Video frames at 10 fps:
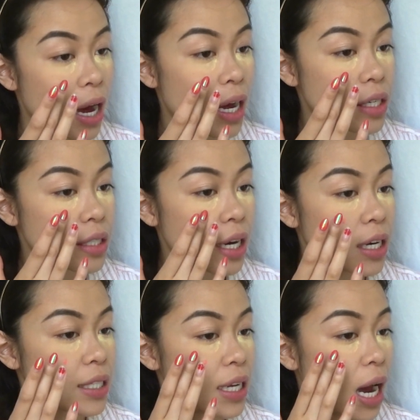and just
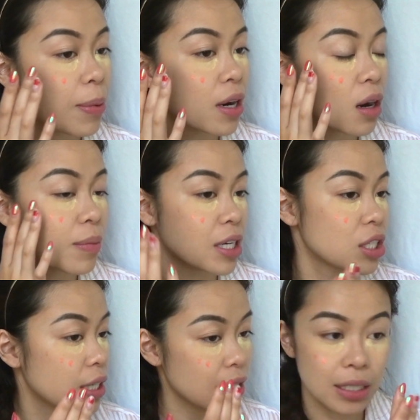kind of dab it on my
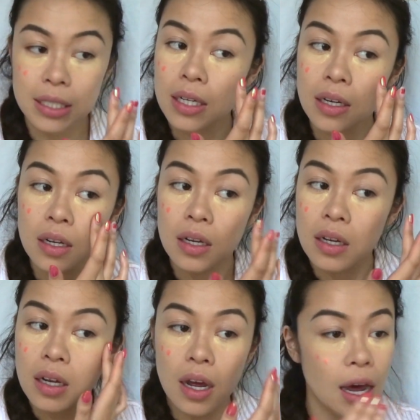cheeks
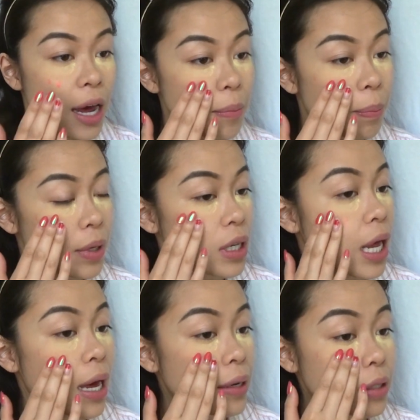and
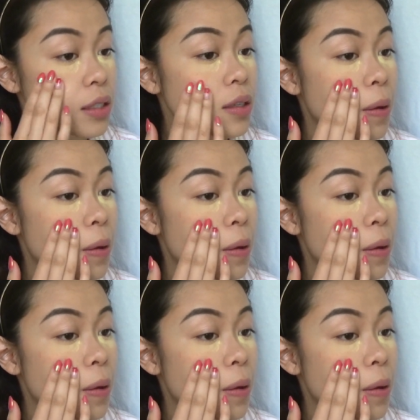blend.